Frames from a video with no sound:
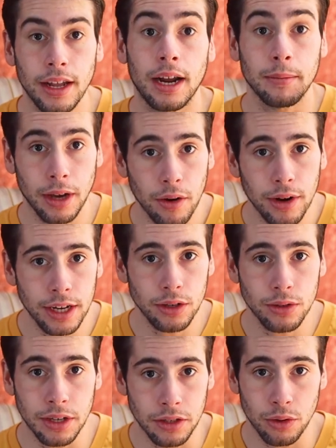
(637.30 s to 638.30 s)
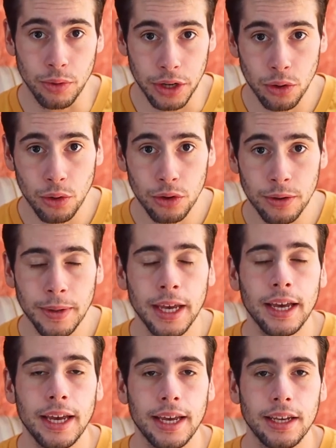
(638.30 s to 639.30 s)
I'm currently using to record
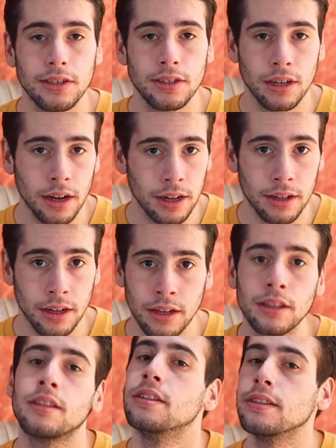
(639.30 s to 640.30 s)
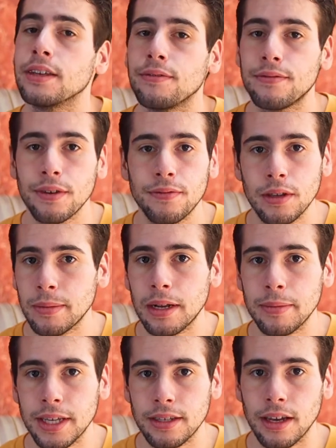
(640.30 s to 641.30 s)
is none other than the
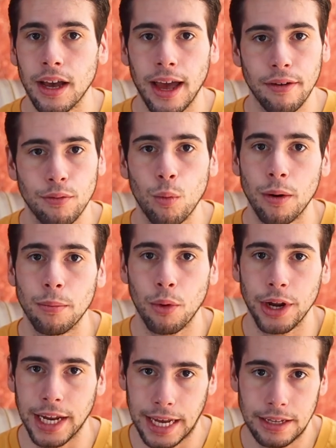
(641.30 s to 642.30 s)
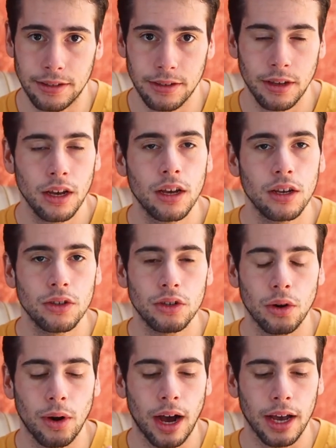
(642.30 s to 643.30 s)
50mm f1.8.
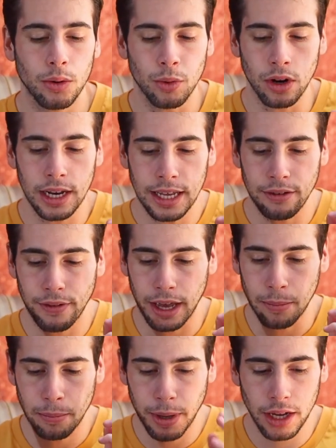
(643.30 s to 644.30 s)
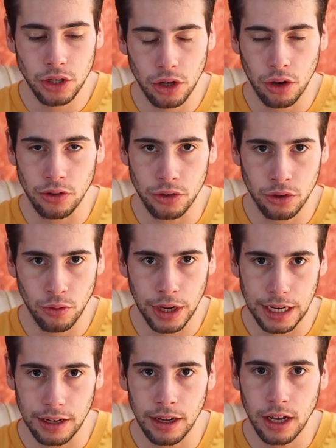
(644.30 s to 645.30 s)
So I will leave a picture on
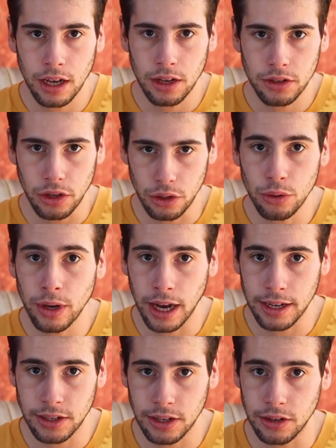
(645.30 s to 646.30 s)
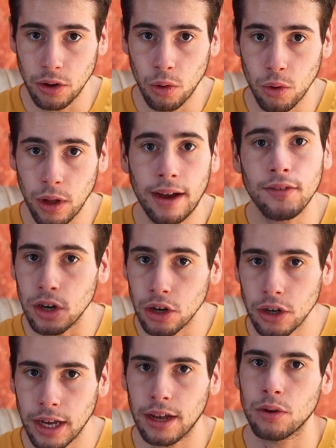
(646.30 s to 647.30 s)
screen so you guys can all have a
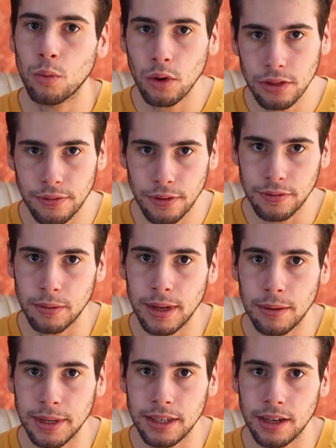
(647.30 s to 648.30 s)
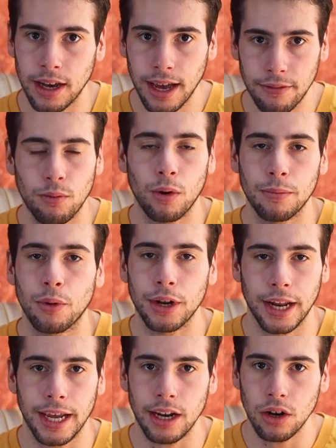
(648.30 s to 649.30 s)
look at what the 50mm
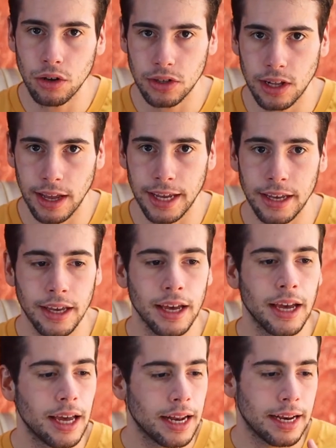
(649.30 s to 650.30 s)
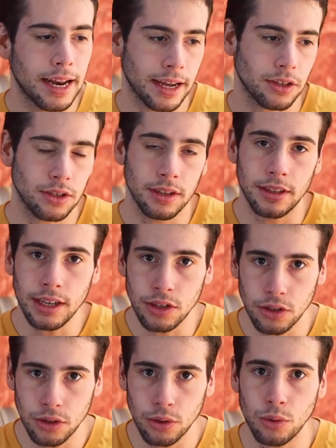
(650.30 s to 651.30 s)
f1.8 looks like next to
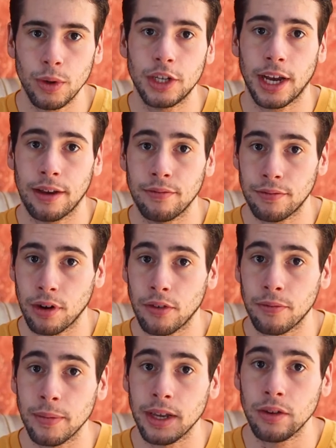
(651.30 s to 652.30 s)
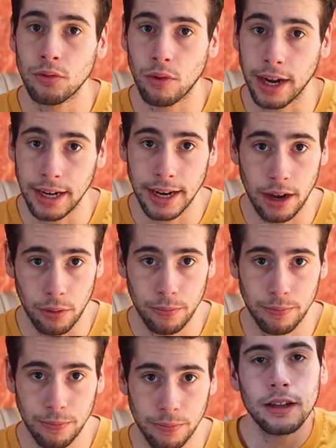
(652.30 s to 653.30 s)
these 2 which I have in front of me right now.
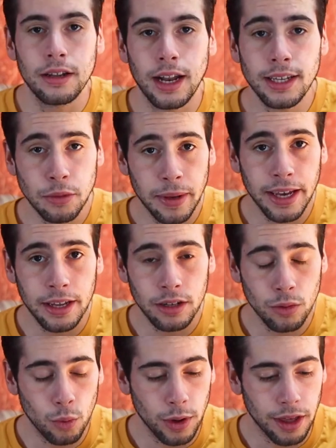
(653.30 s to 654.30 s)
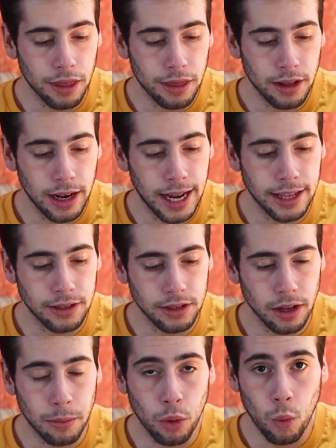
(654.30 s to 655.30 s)
Let's begin with lens
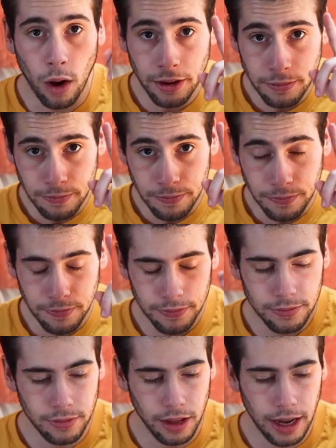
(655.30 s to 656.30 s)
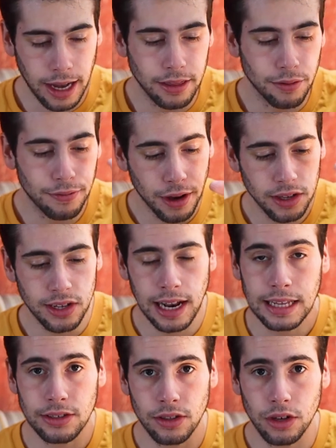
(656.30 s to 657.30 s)
number 1. And the first
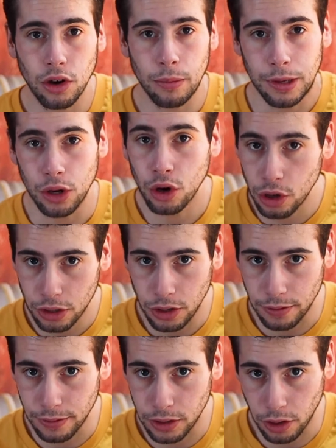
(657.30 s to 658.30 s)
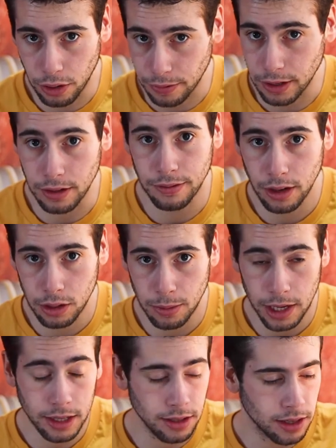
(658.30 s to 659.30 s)
lens that got me hooked on photography in the first
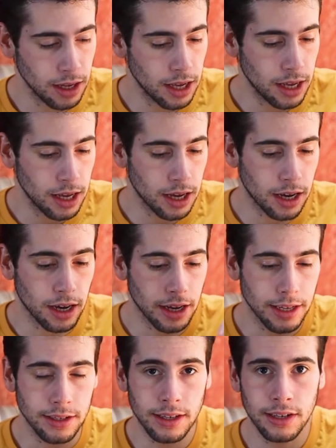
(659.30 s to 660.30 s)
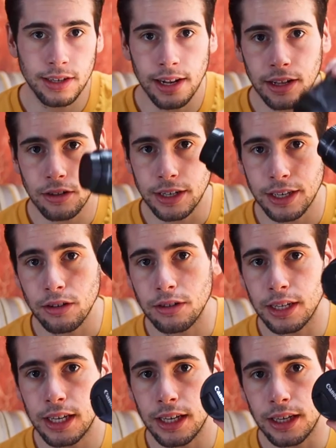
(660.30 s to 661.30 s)
place is this little
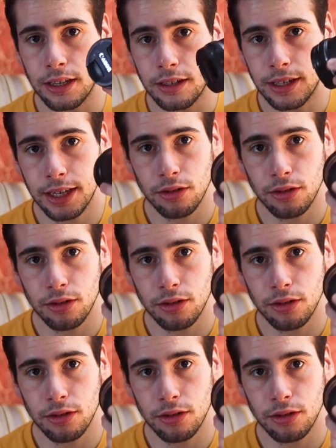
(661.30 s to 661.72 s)
guilty